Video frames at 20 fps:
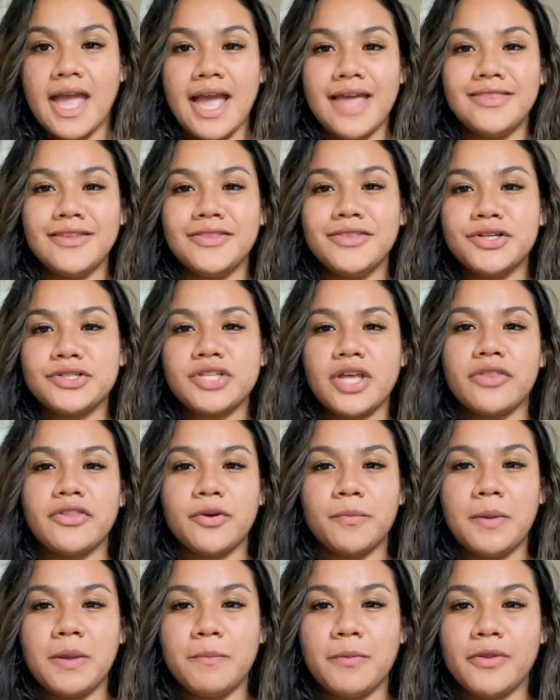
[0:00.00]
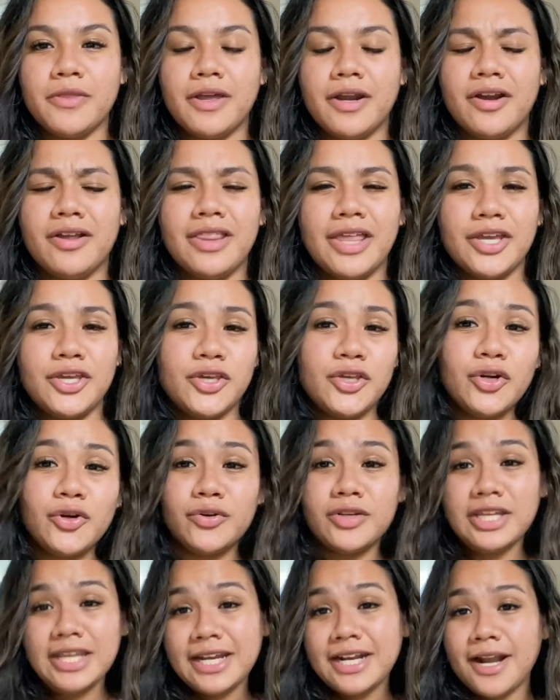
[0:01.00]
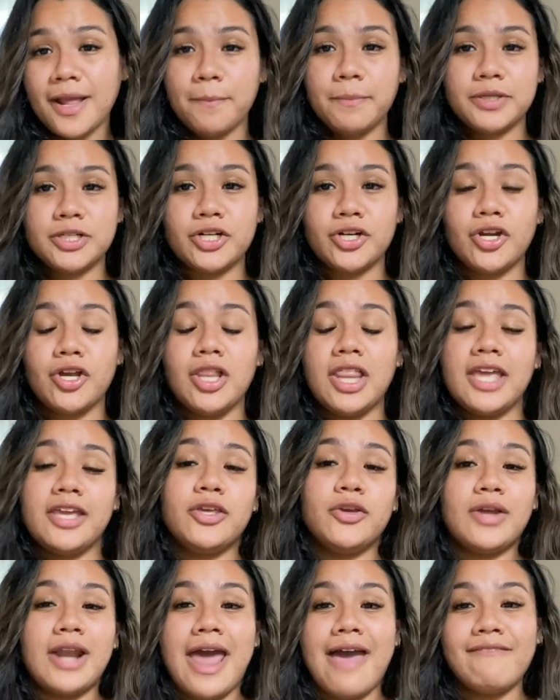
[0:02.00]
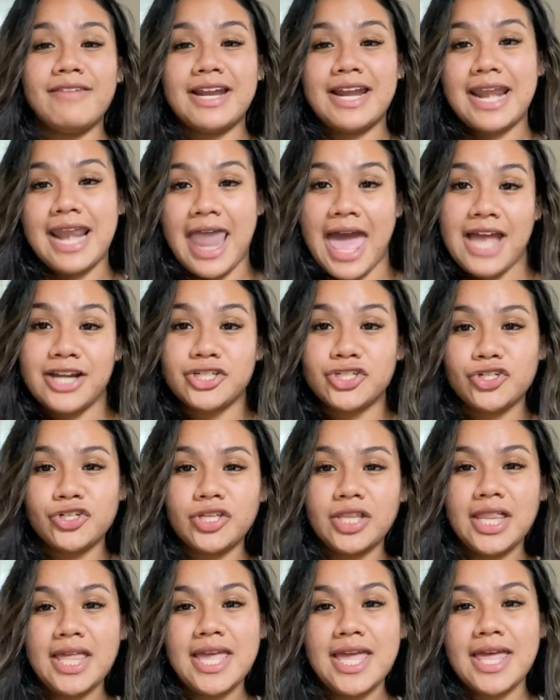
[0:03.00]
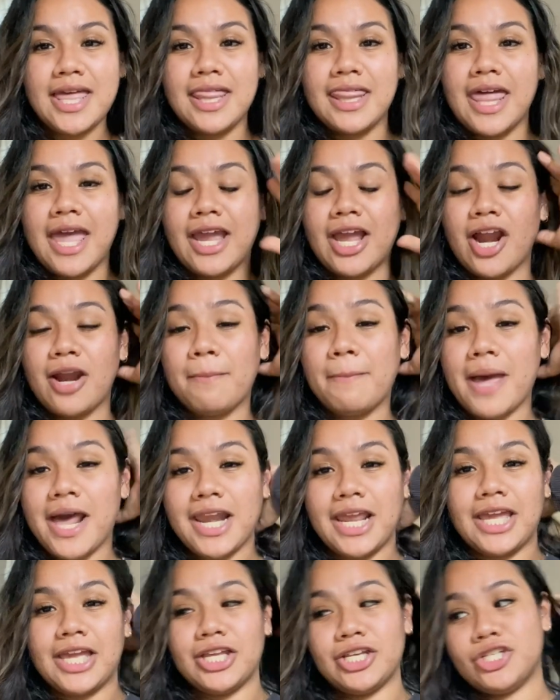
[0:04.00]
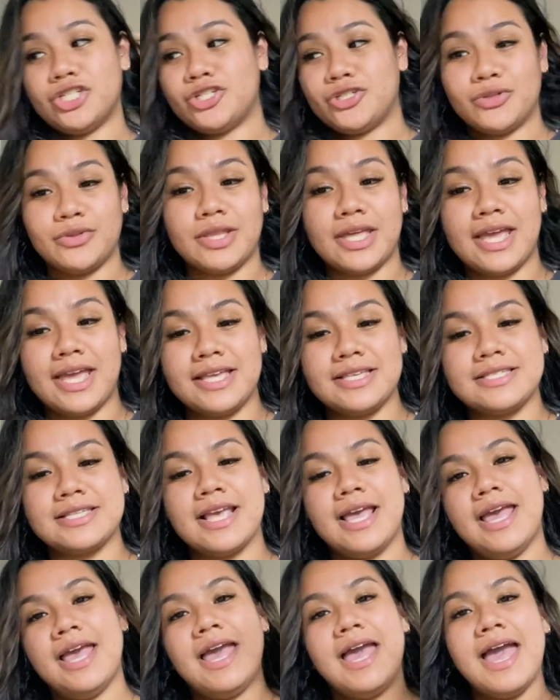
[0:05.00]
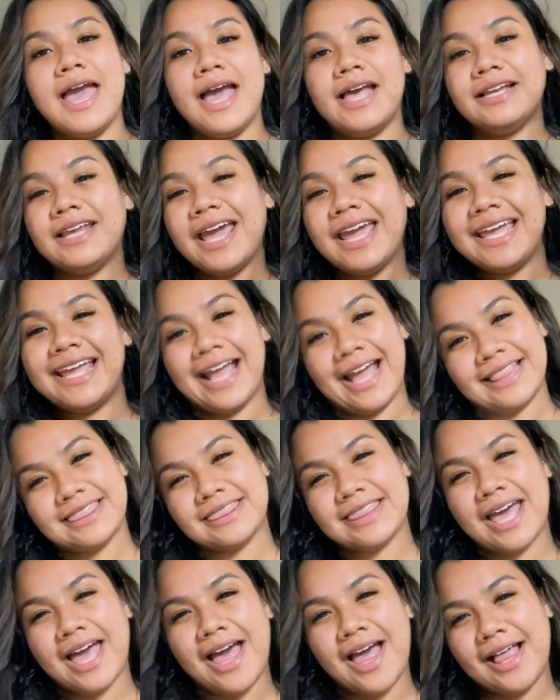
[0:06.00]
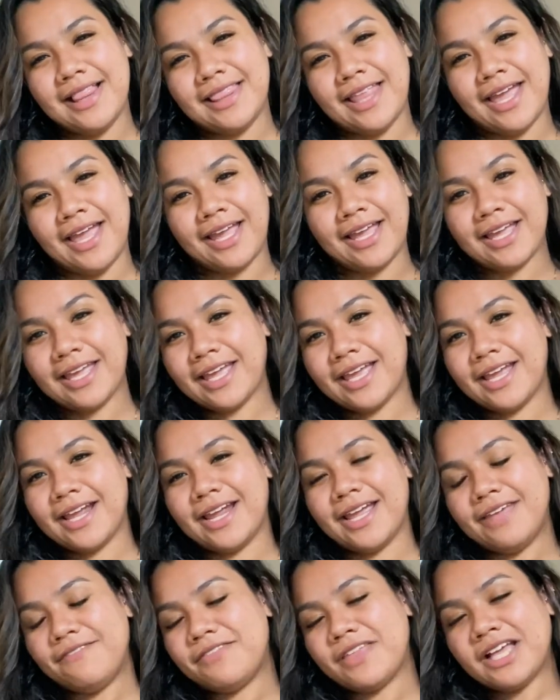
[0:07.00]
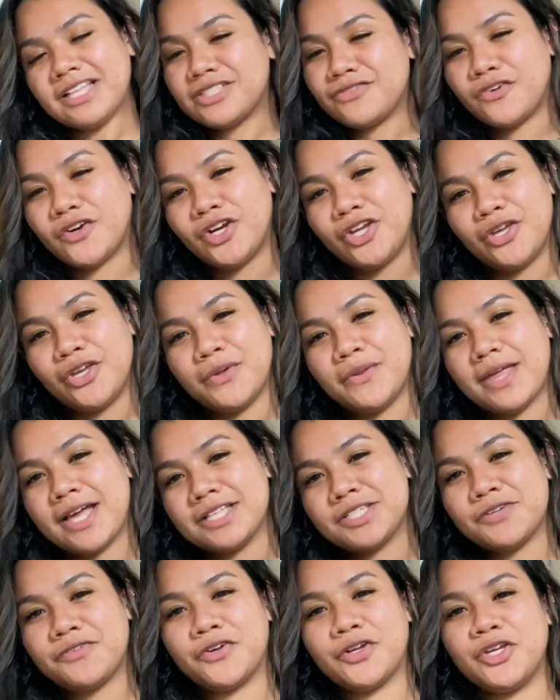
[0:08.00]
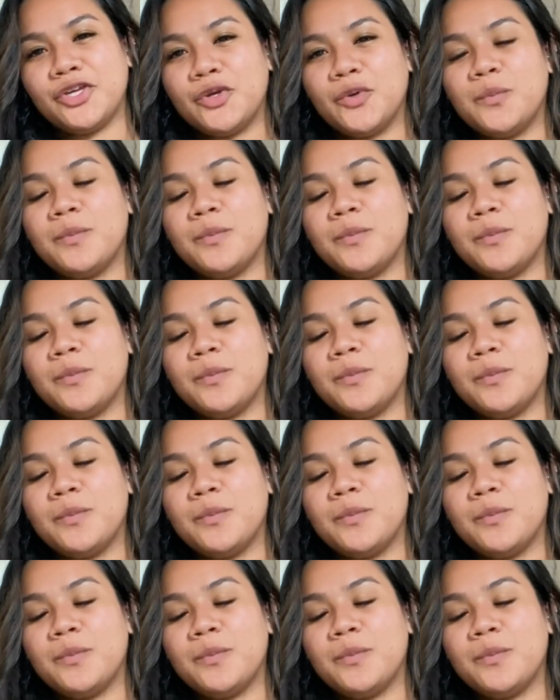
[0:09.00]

And then there's other people that are like, you don't need an epidural. Like, you can have it naturally. Like, our body can do this. And I get that. Like, if that's for you, that's for you.